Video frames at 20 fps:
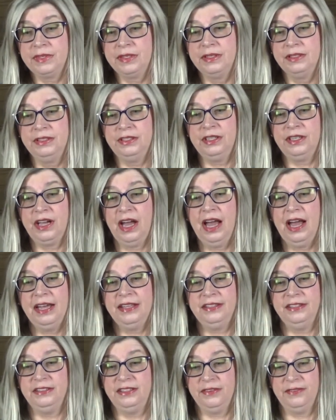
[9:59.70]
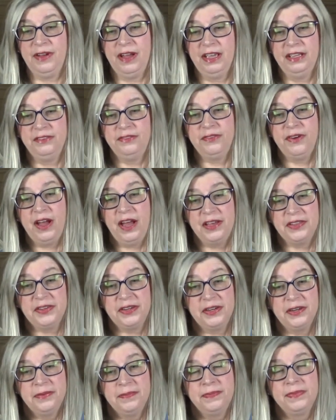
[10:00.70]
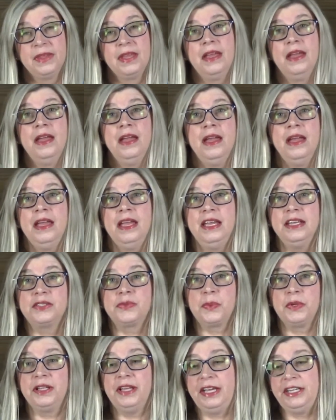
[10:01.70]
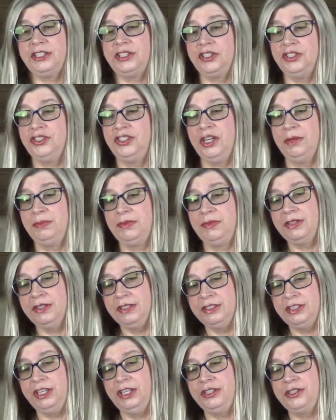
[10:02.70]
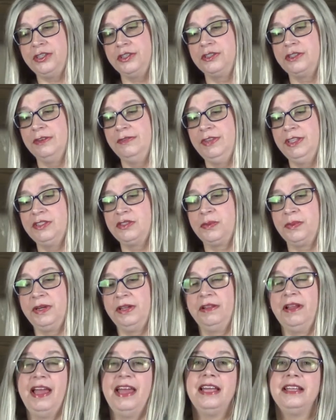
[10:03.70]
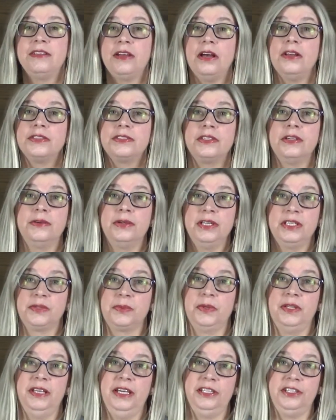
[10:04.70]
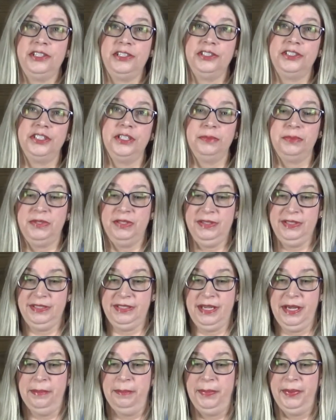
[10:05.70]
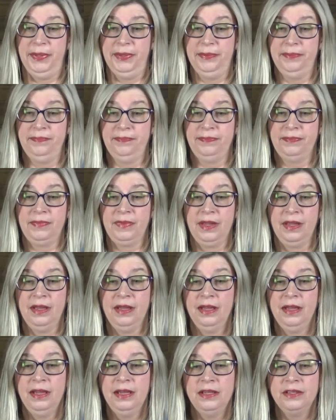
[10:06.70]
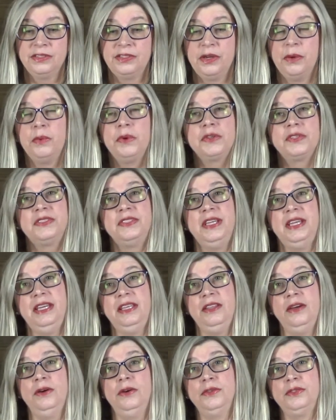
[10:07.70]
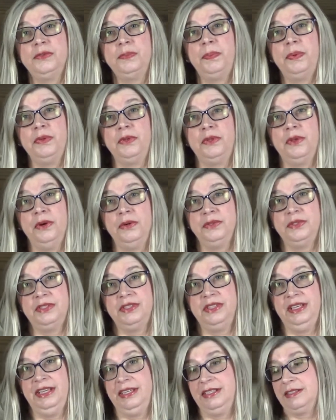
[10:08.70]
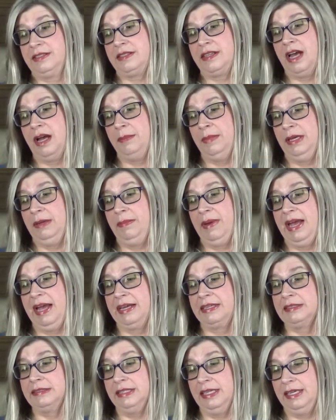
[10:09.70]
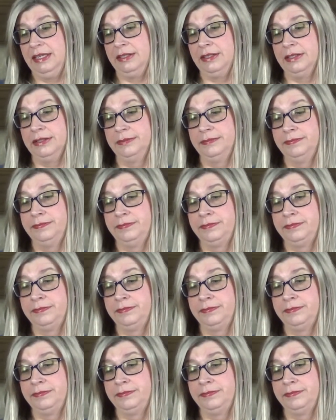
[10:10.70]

the Divine Father, his relationship teachers of Israel, and also his relationship to the temple. So we'll see those things coming back later.